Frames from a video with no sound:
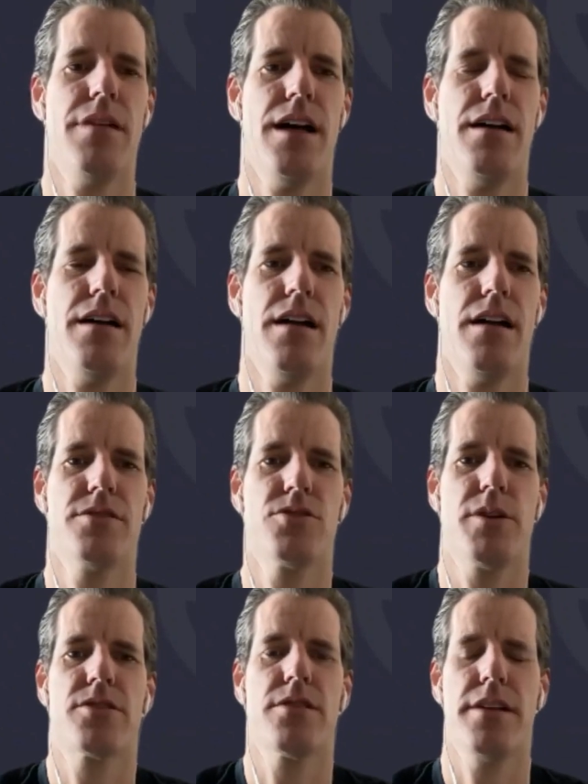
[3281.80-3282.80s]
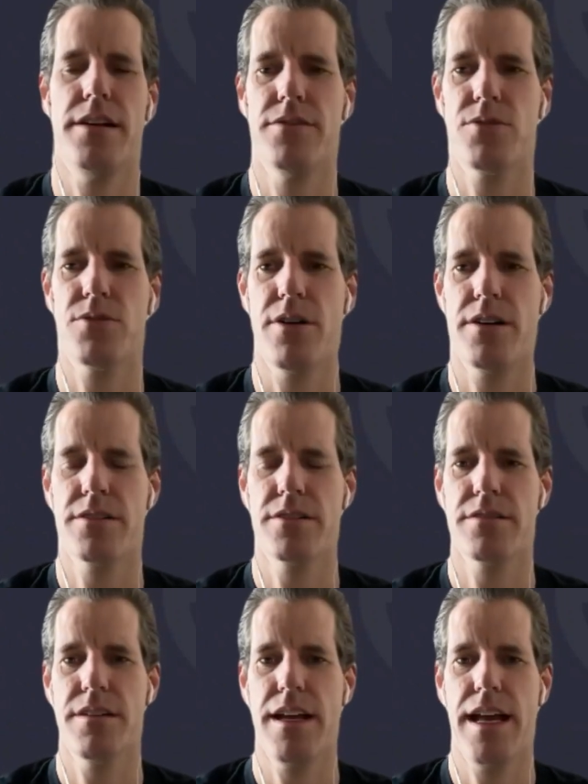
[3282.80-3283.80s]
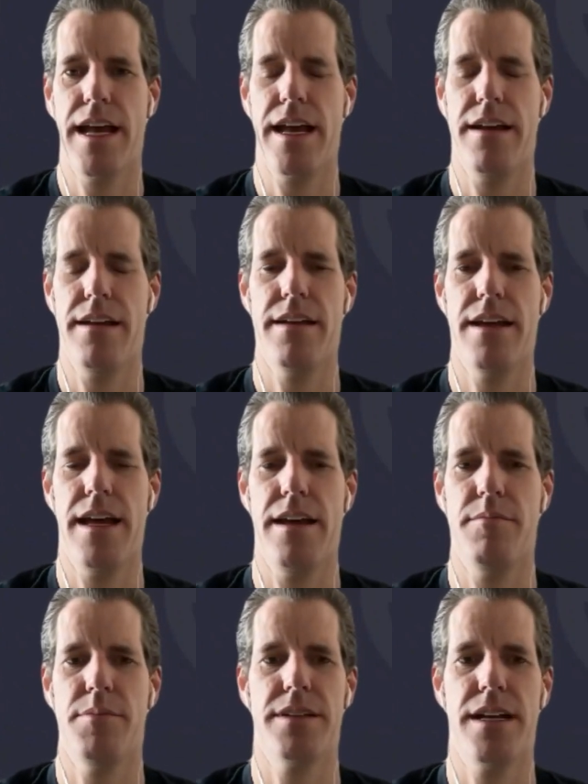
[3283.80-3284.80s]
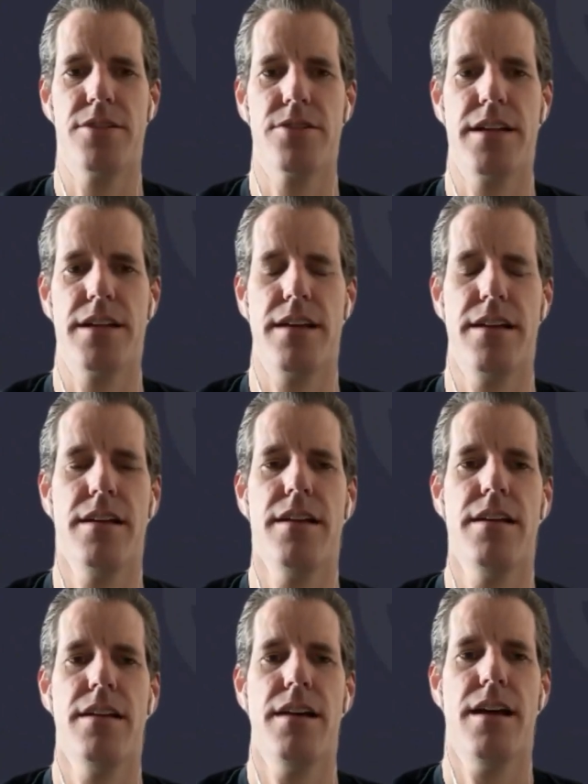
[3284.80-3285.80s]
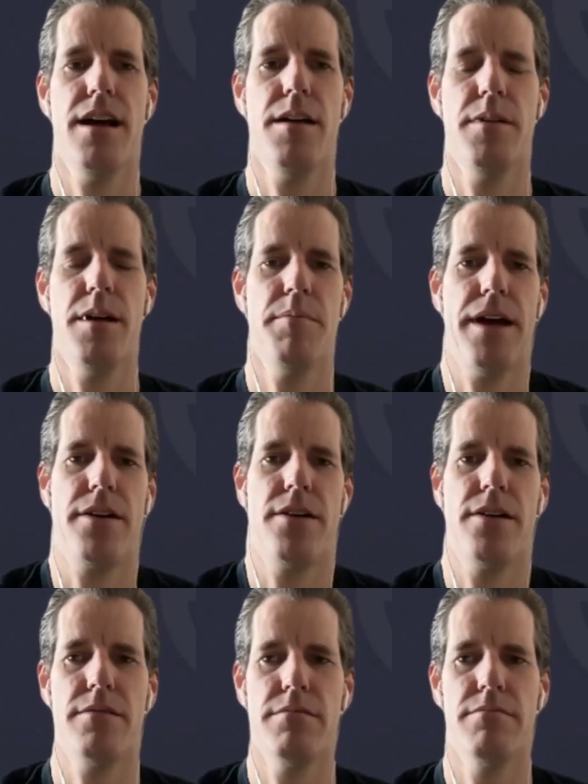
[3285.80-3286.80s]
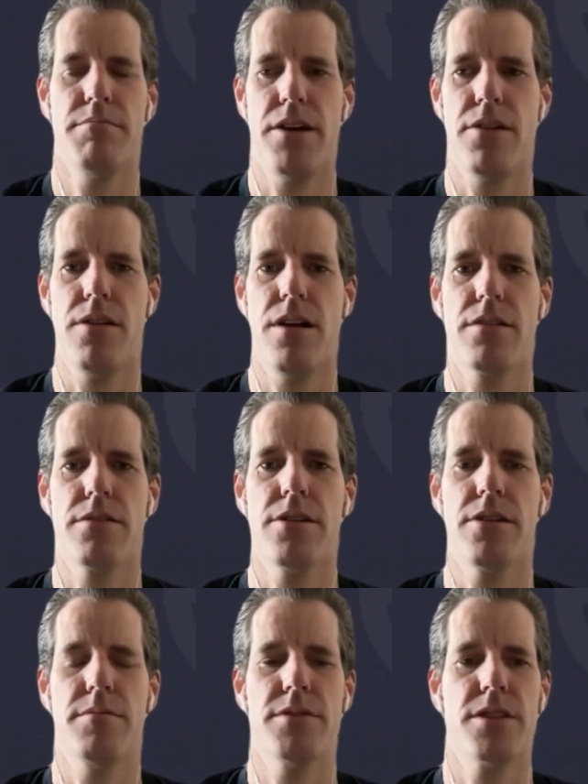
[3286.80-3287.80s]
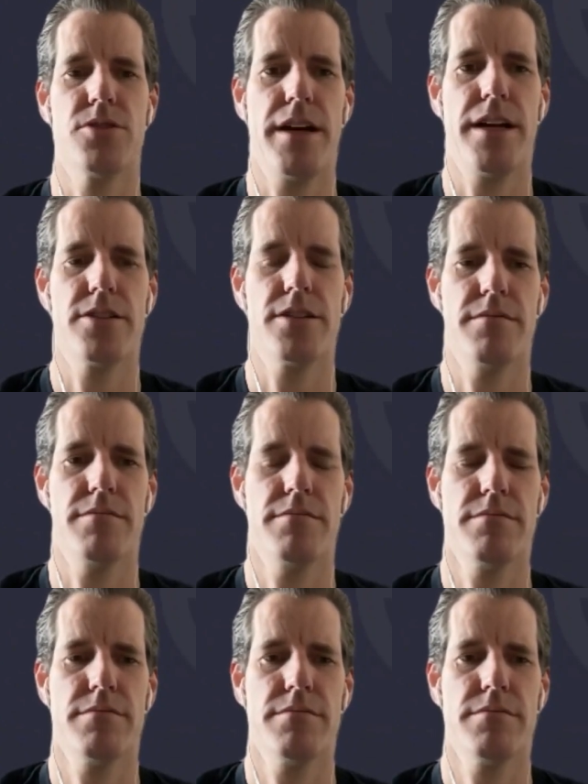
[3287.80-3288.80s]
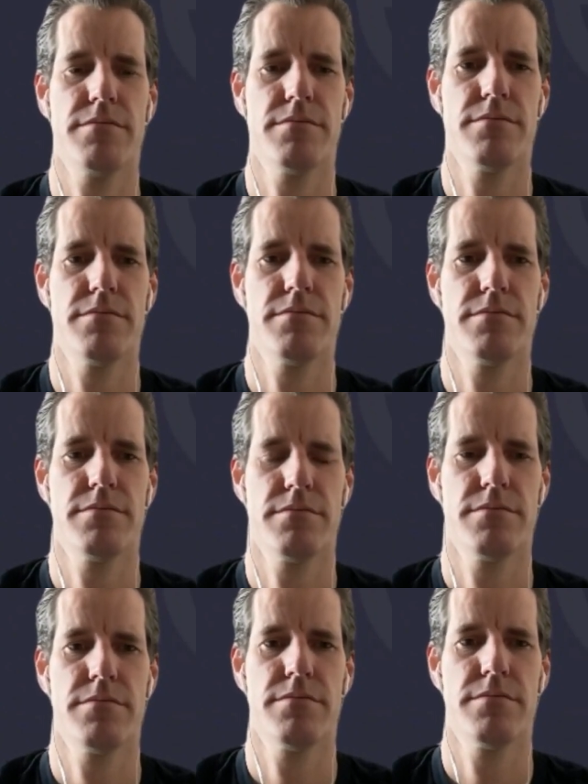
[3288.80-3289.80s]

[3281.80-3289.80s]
a, a, Switzerland of sorts, and and potentially um, a better better long term situation I